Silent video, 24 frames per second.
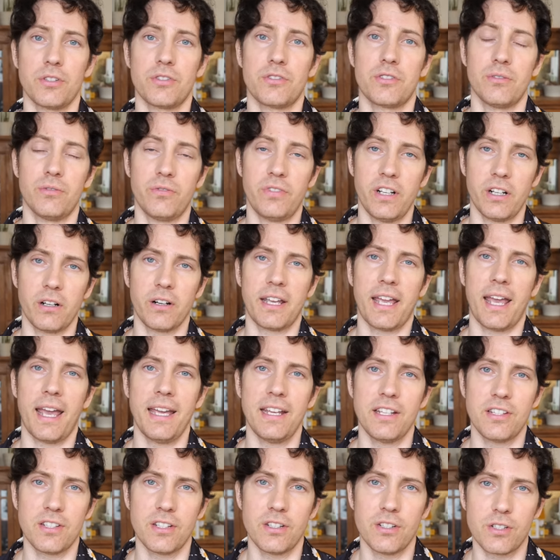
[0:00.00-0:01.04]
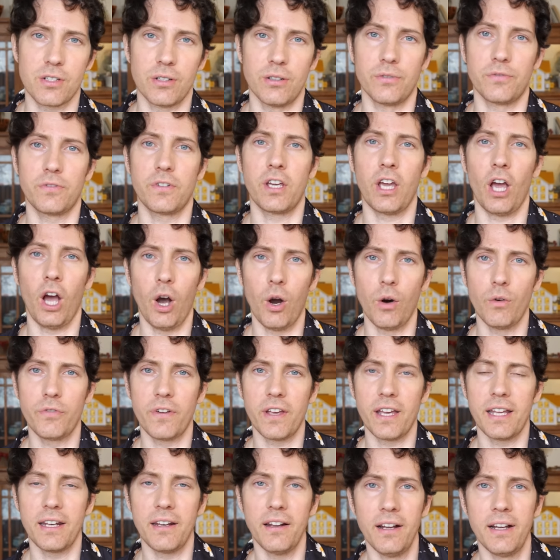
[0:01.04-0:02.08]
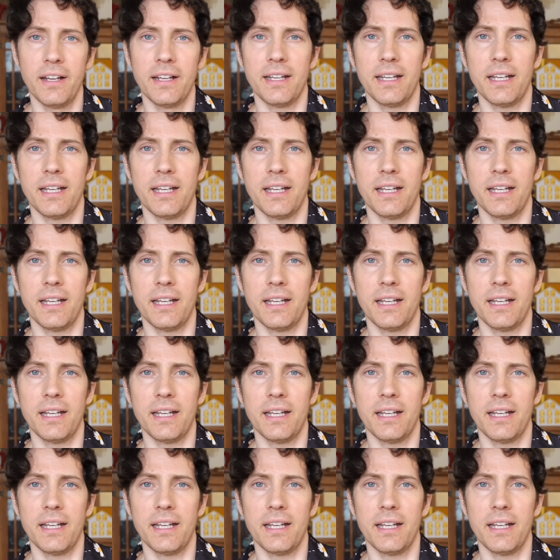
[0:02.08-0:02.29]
of severe cases of COVID,